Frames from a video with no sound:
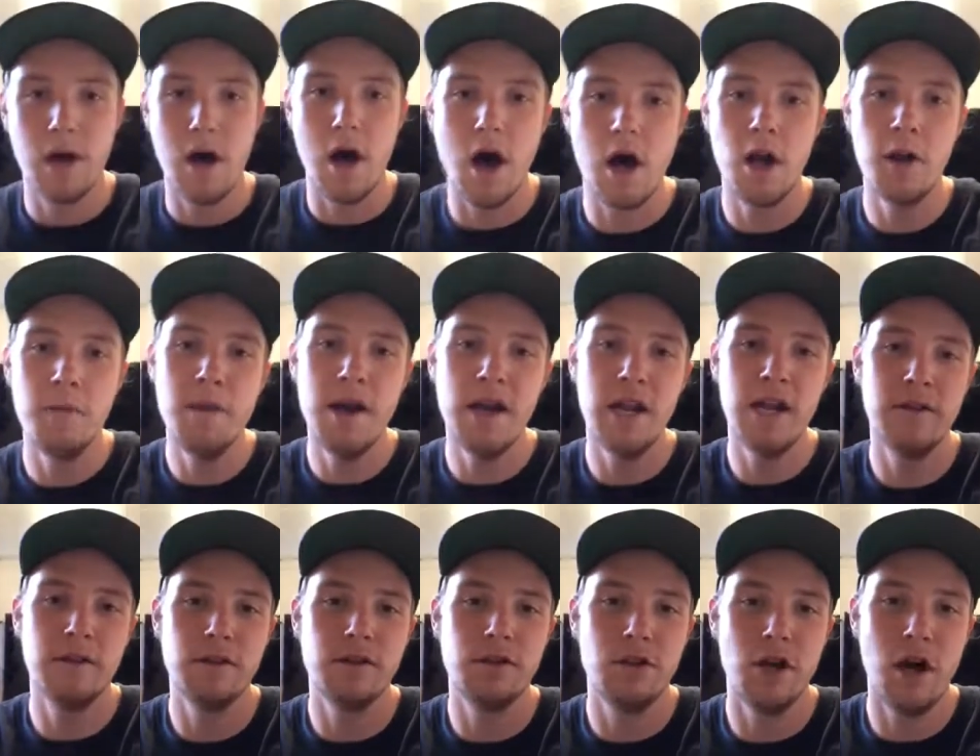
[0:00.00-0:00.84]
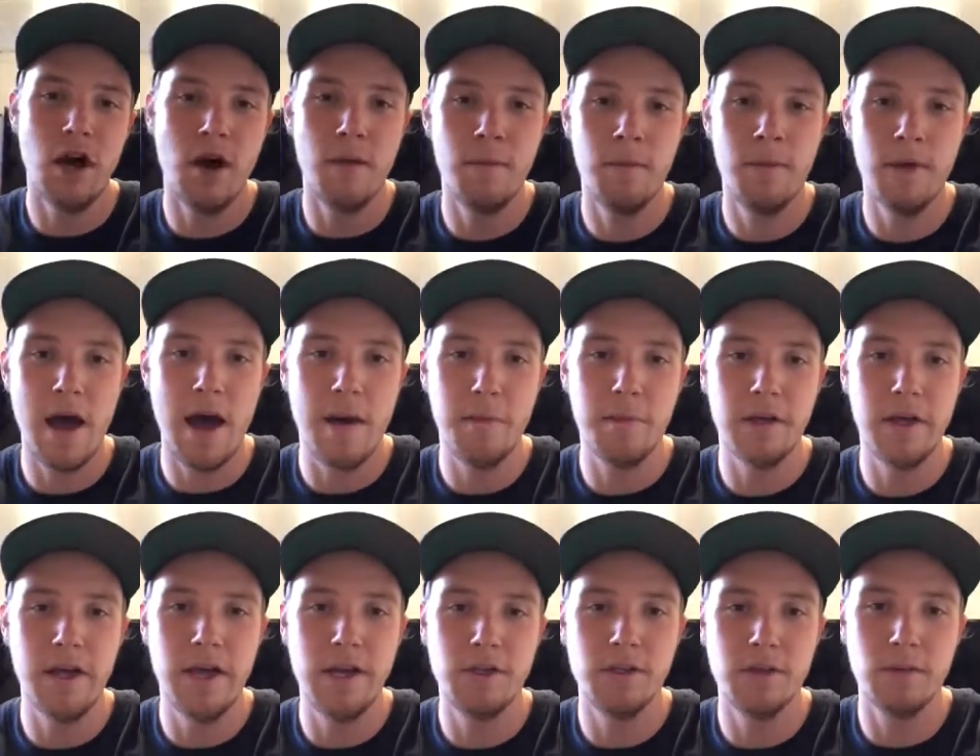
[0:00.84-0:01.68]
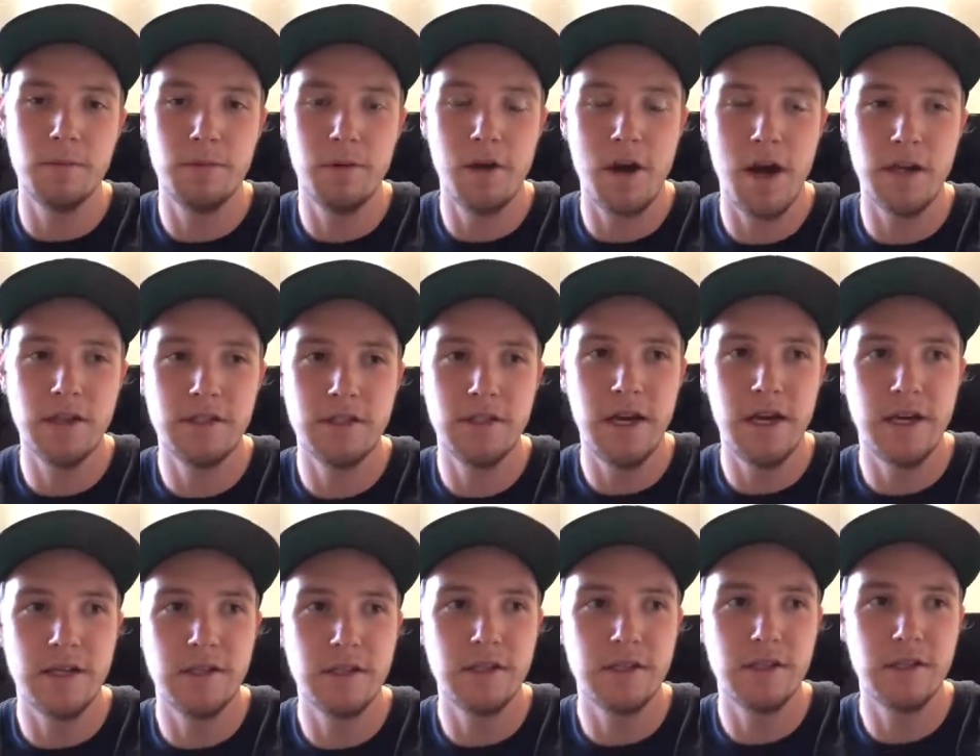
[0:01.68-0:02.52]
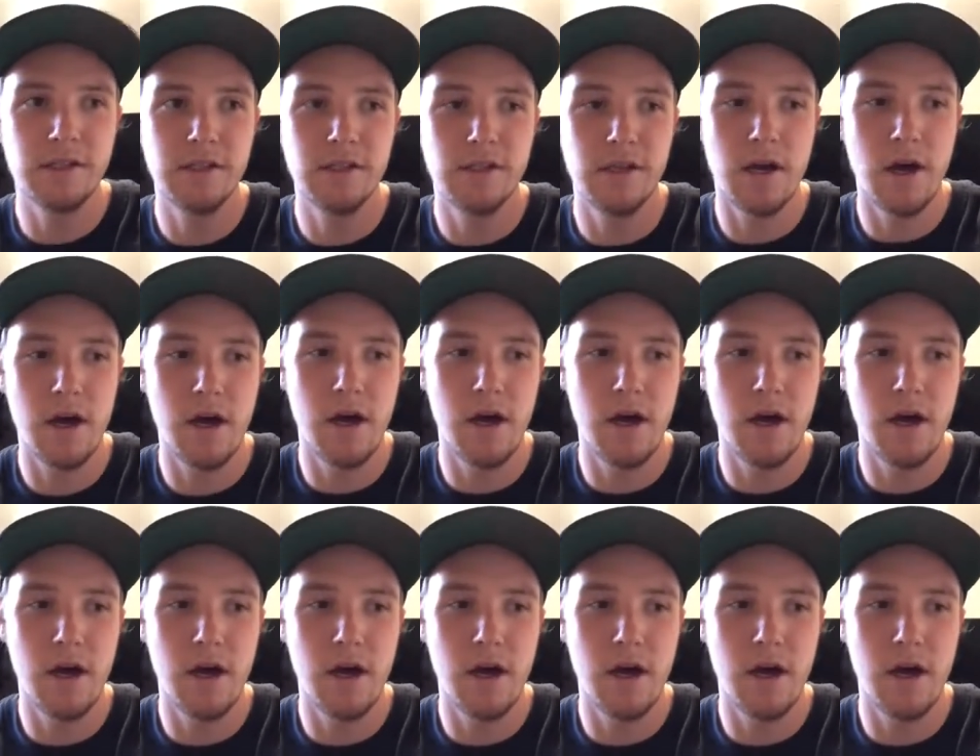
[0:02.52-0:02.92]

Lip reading: Automating the job application process